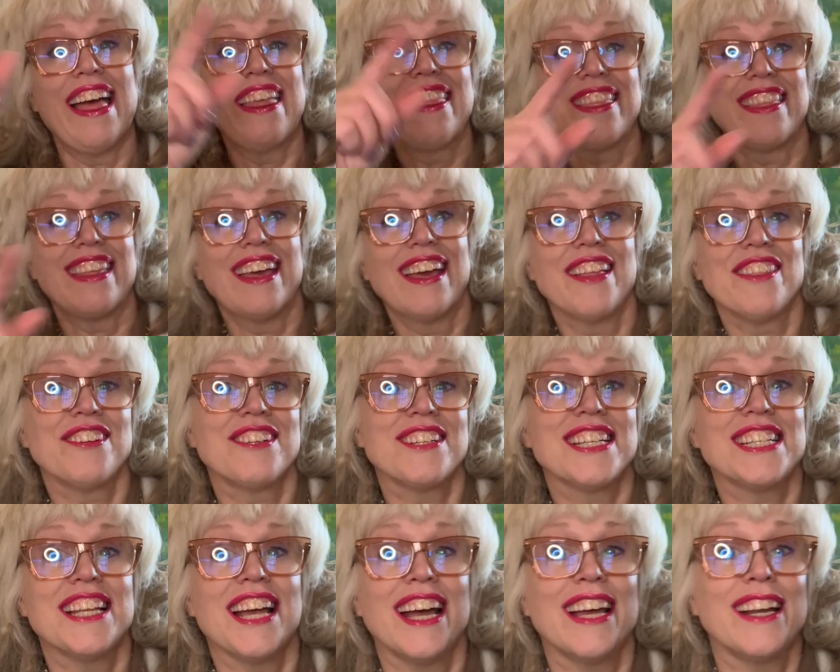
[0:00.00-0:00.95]
The other
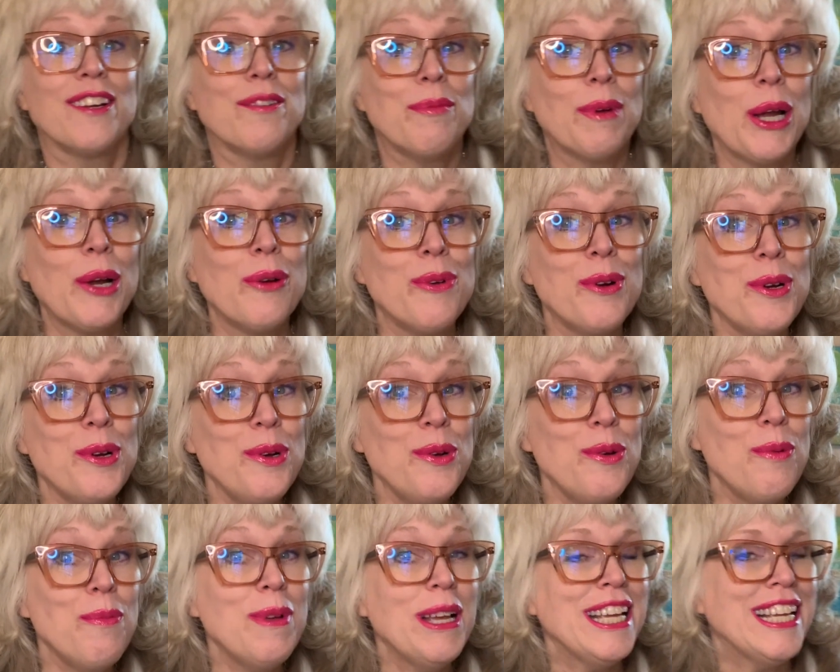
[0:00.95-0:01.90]
side of my
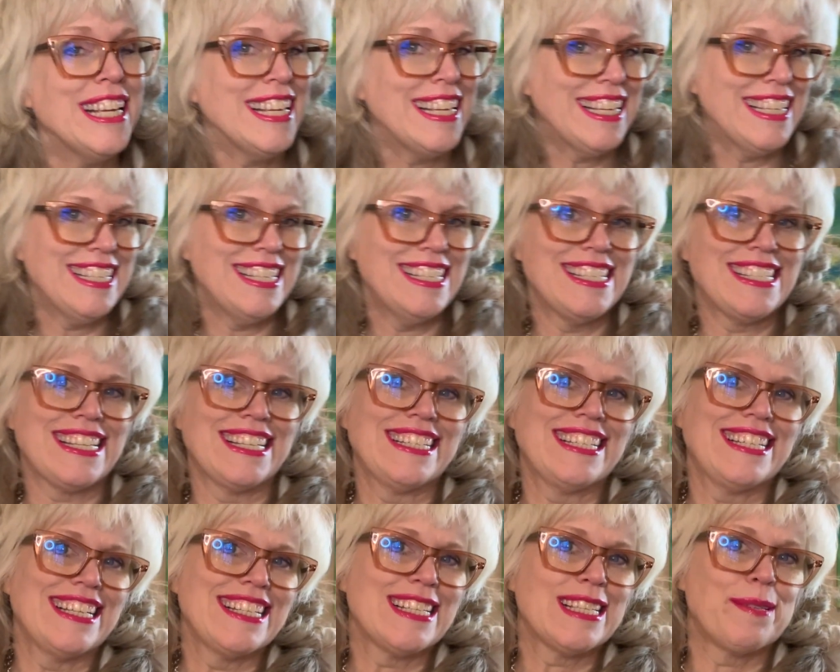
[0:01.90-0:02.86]
room isn't
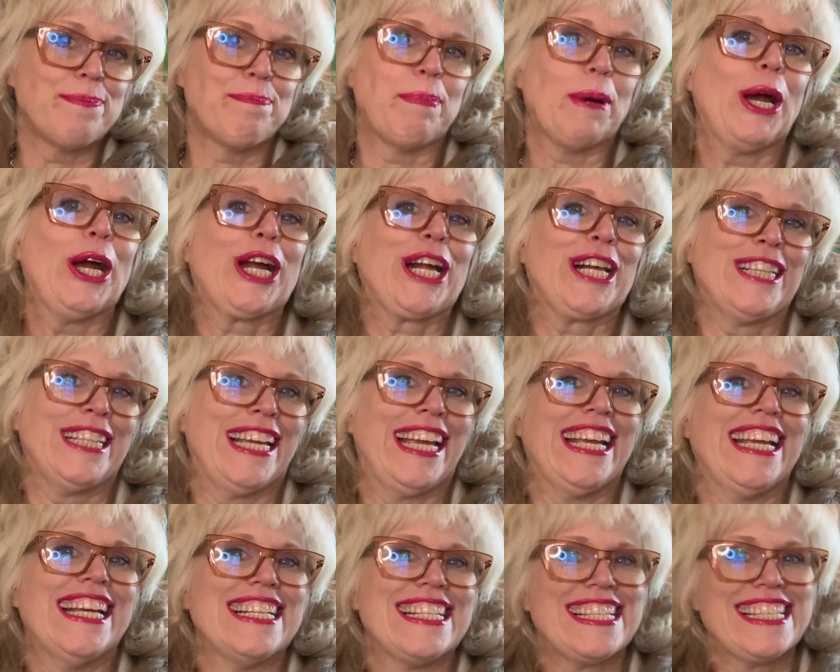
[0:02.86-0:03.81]
as
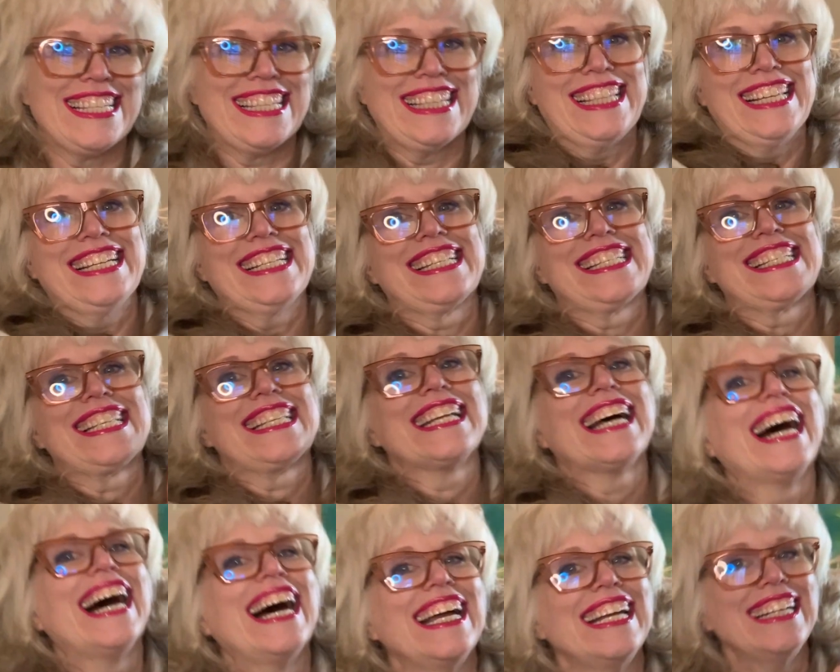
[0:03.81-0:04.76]
sparkly as this
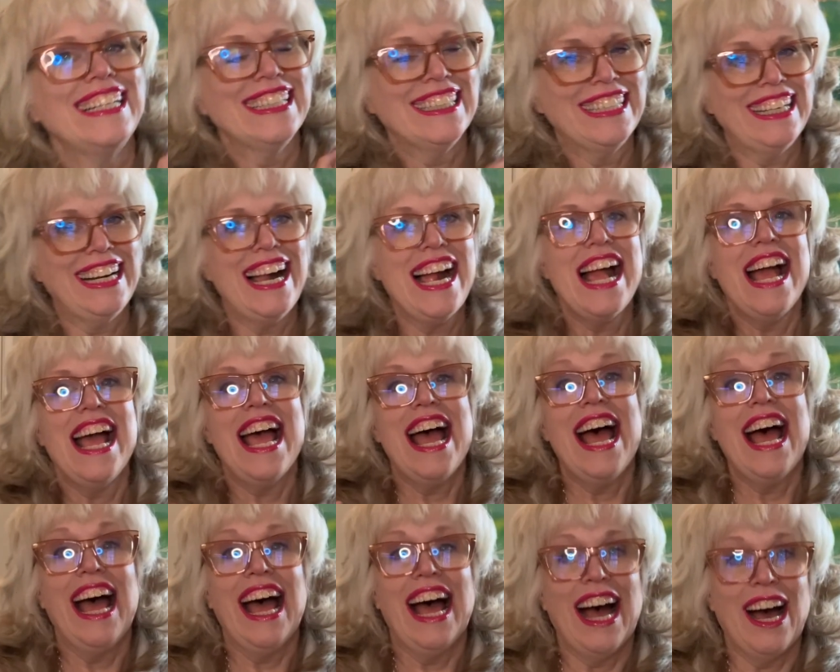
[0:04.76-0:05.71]
side.
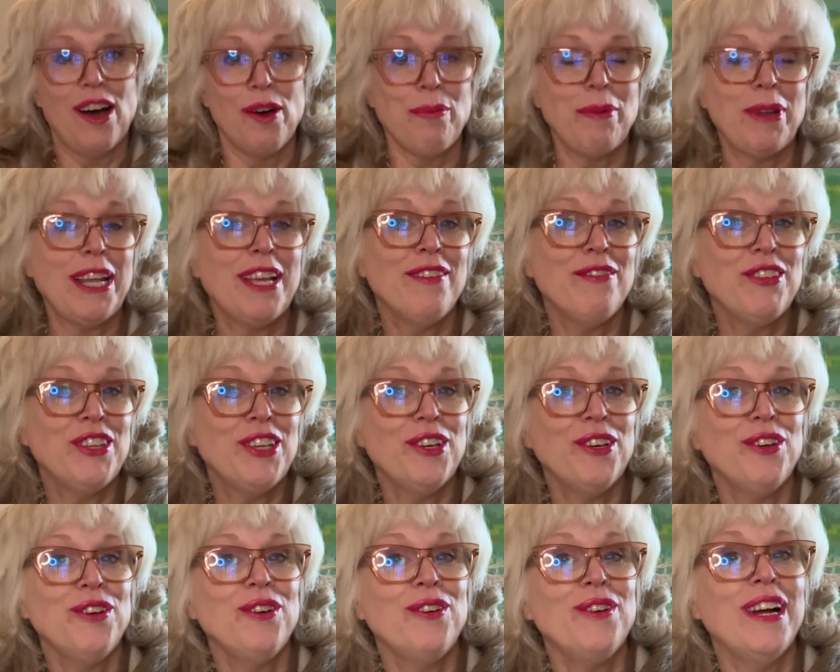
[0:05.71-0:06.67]
How many of
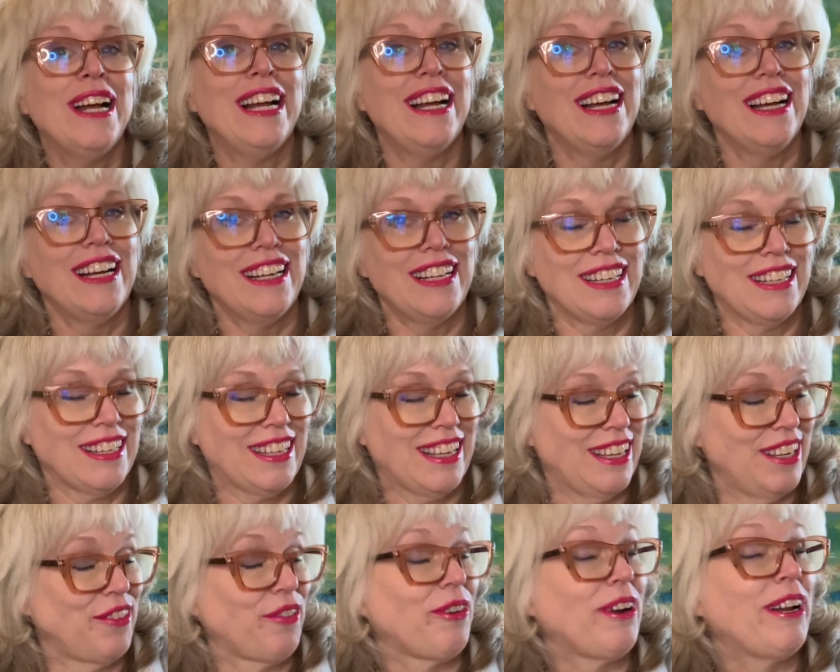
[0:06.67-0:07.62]
you
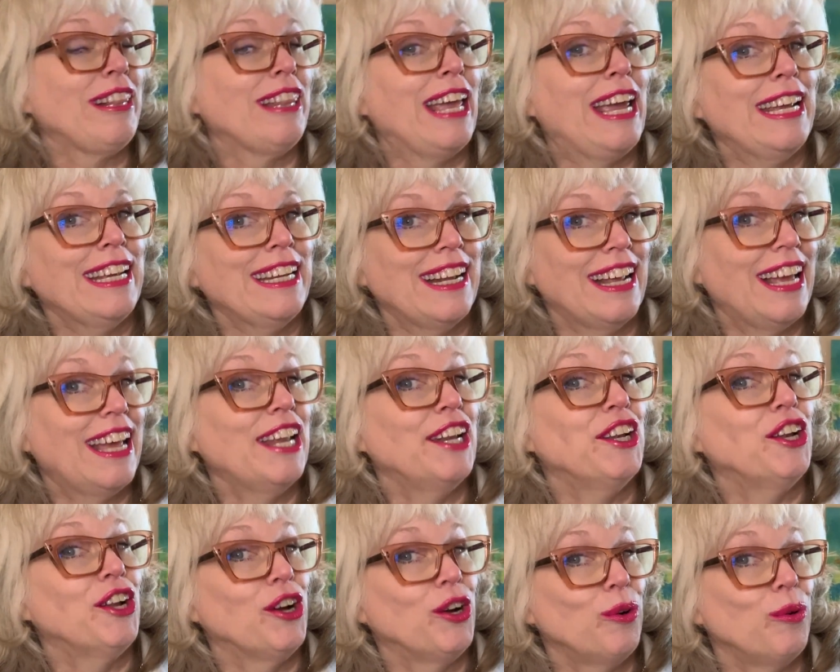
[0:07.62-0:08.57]
can relate
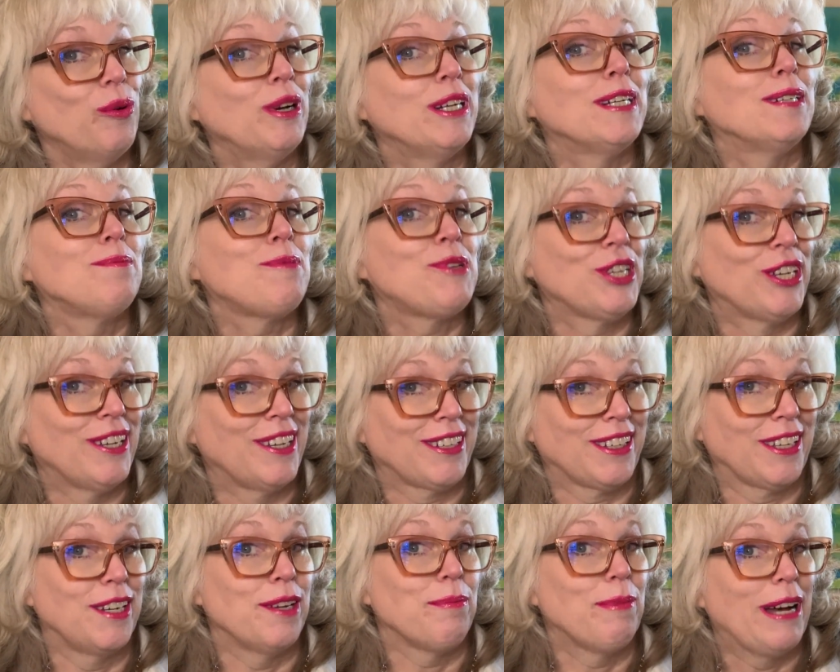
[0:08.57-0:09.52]
and know what I'm
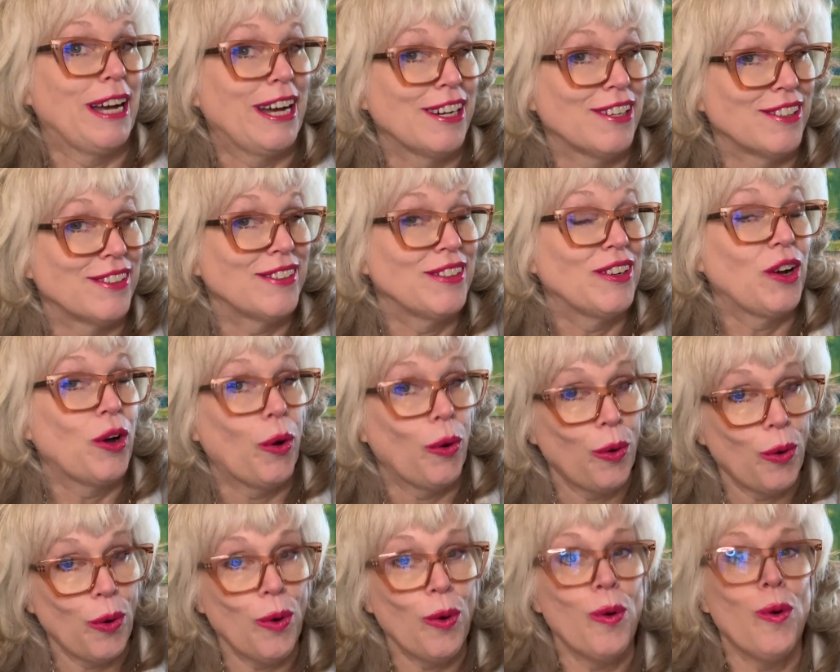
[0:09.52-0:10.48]
talking about?
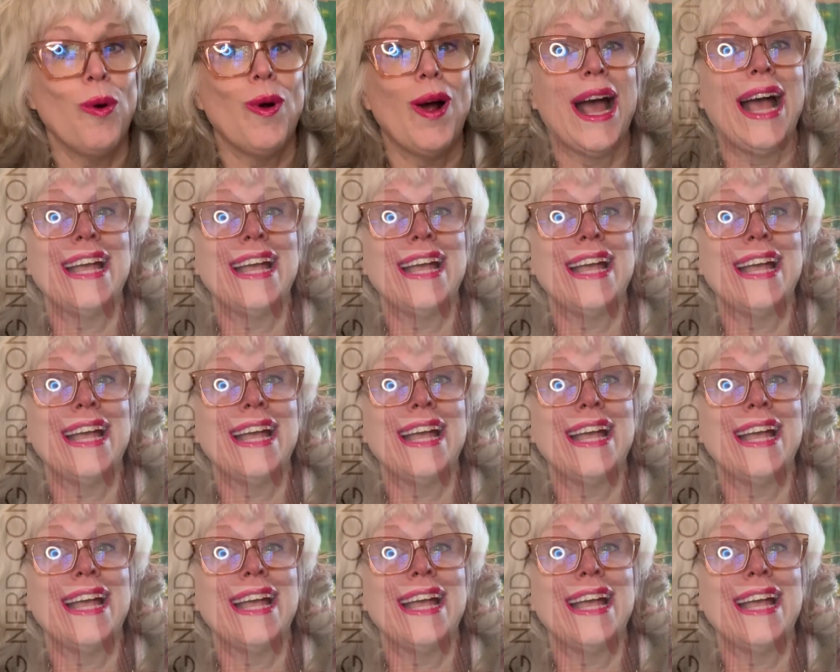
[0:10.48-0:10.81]
Oh,